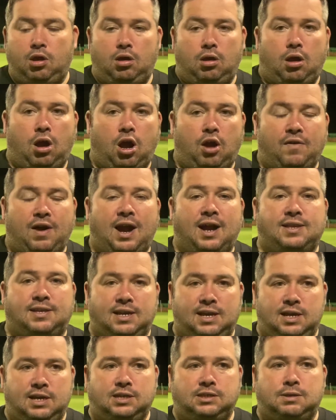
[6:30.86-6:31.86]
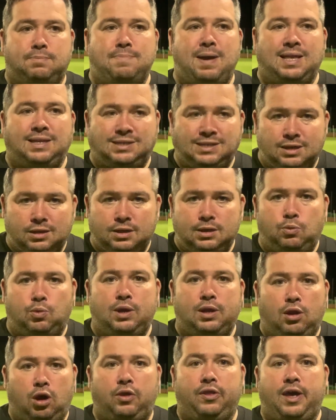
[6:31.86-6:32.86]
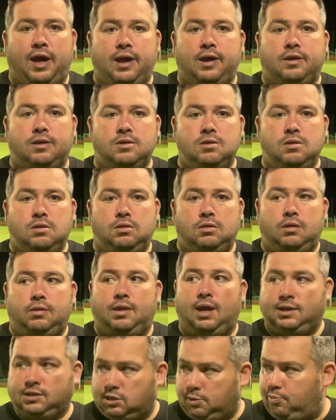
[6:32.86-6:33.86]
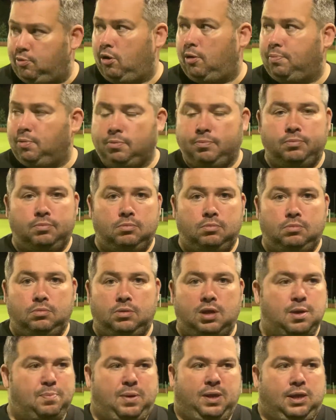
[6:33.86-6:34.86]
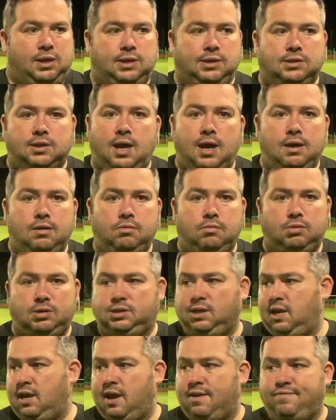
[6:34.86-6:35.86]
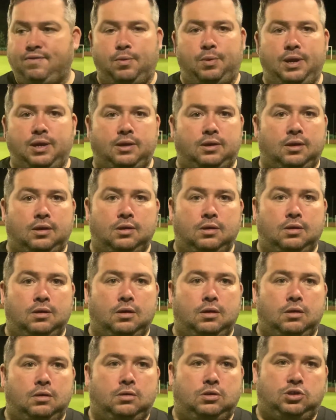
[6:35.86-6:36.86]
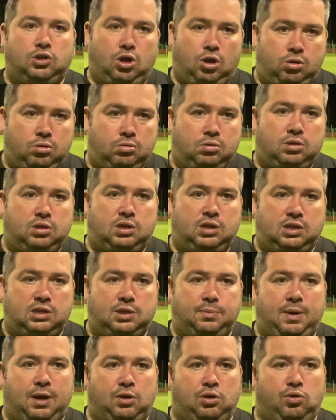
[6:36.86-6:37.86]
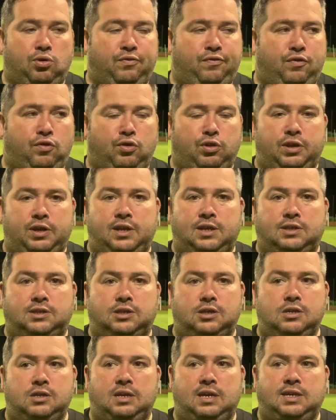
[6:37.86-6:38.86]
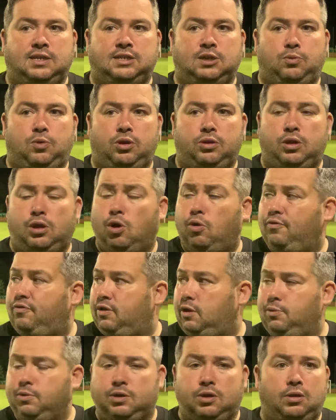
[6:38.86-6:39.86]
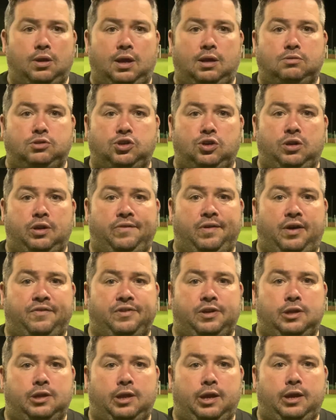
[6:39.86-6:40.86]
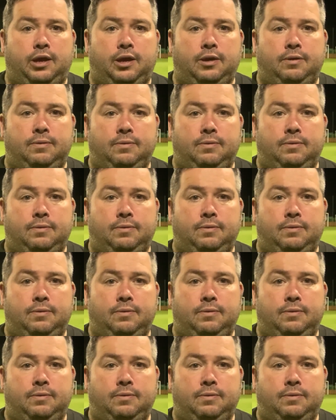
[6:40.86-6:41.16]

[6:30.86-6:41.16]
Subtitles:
our ideas. Mentally, we're not there. That's the problem. The ability's there. We see it every week. So it's about it all falling into one, and hopefully we do that sooner rather than later.